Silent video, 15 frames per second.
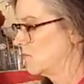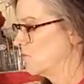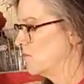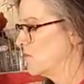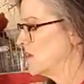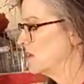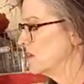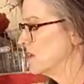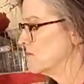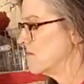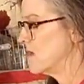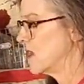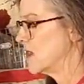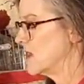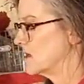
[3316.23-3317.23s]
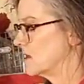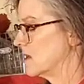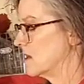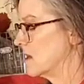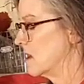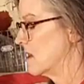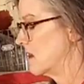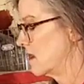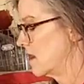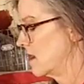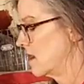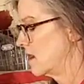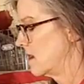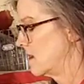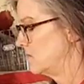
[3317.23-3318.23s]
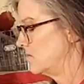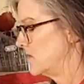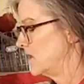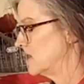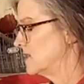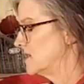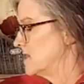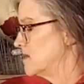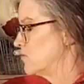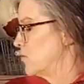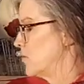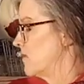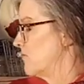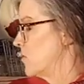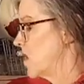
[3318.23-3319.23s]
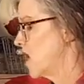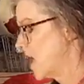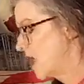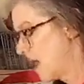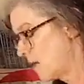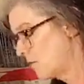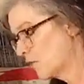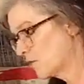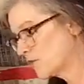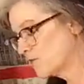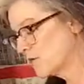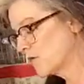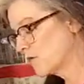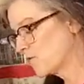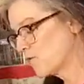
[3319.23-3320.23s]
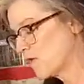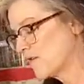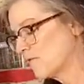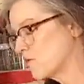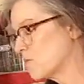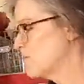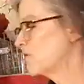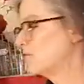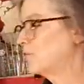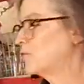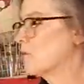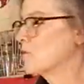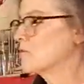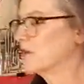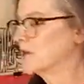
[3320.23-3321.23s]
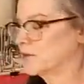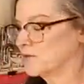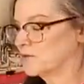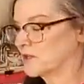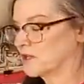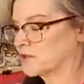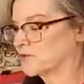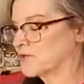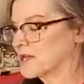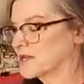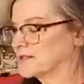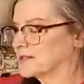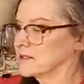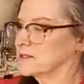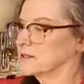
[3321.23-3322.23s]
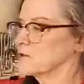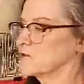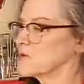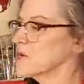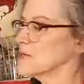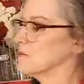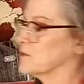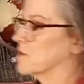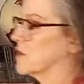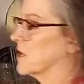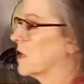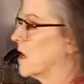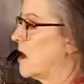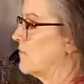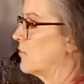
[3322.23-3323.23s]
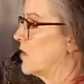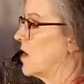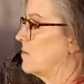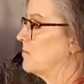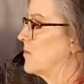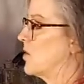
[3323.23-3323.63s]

really make a big deep river. And we're doing the river before we do the trees, because the trees are going to cover up